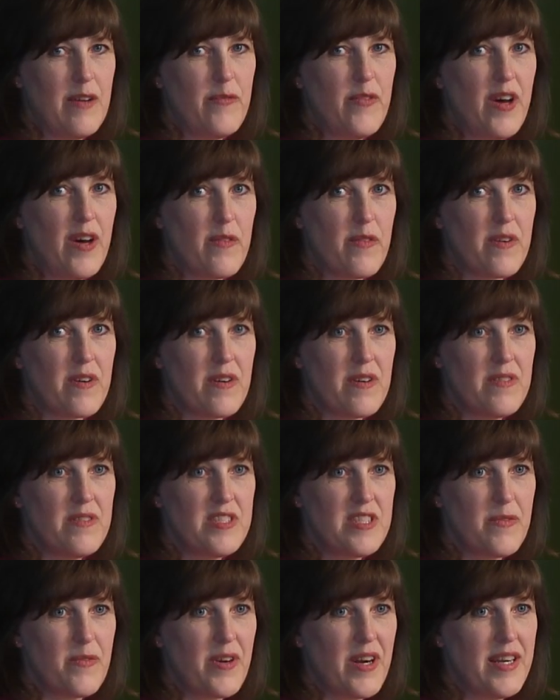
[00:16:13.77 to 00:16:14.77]
but we're
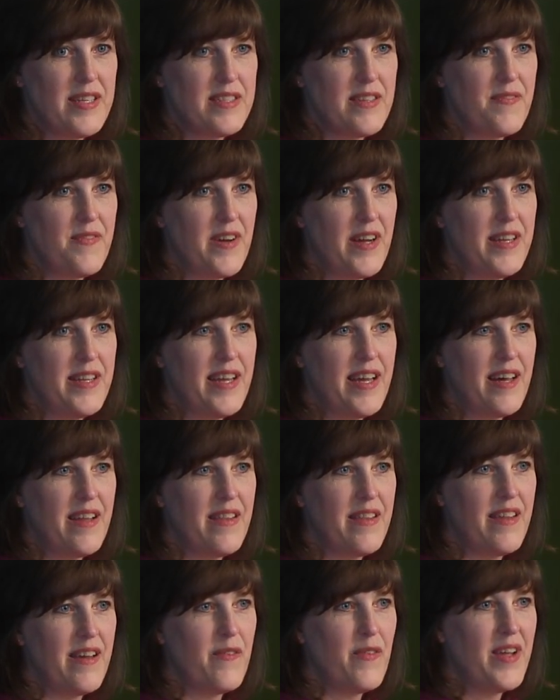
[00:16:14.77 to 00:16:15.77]
surprised to find
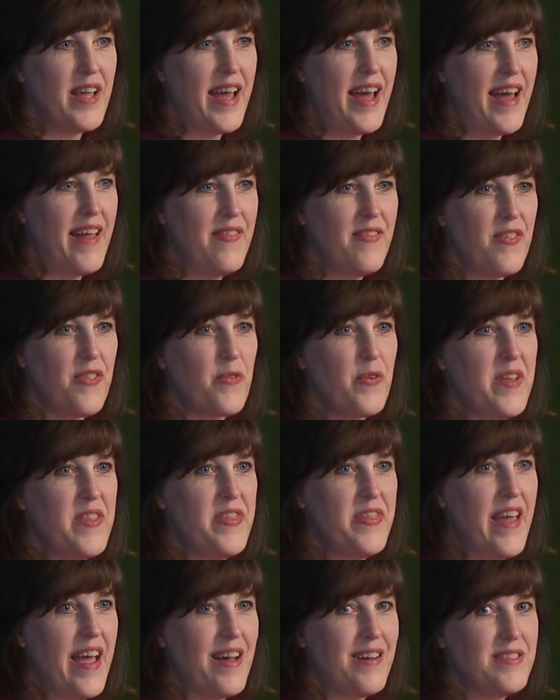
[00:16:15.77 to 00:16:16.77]
out that we had
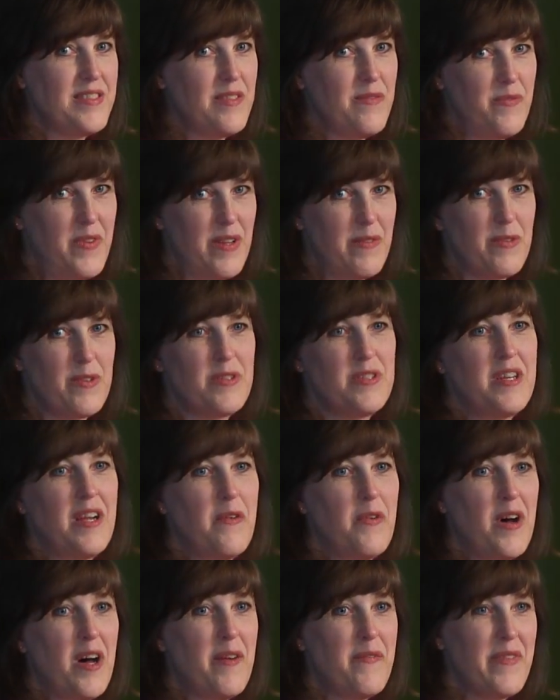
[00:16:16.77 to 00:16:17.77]
3,000 people
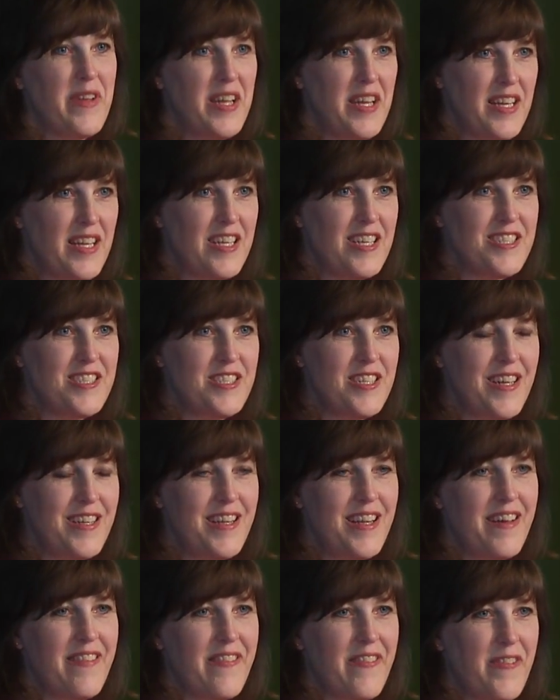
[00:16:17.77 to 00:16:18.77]
show up,
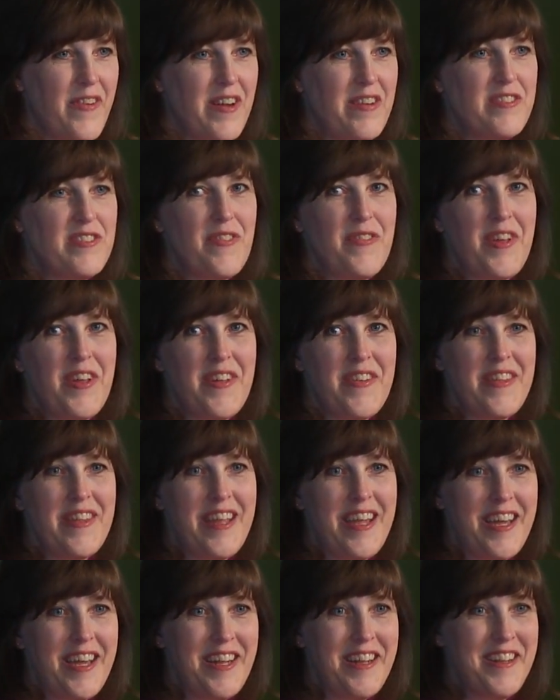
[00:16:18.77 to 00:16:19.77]
shut down the roads of
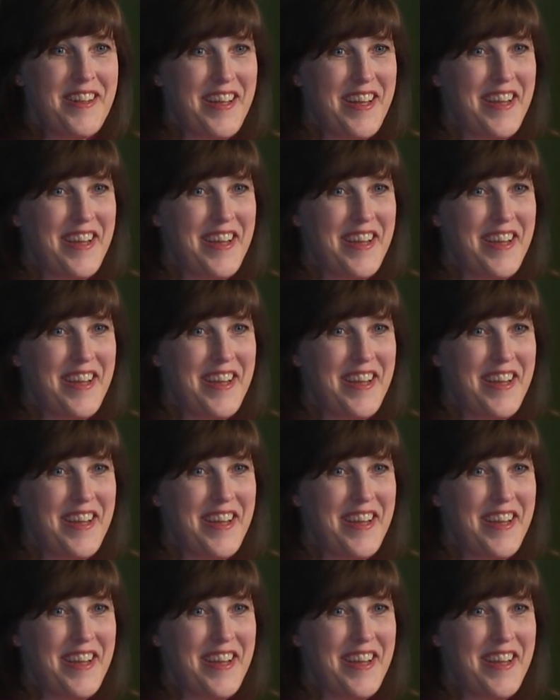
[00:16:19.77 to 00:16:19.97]
Hilton Head.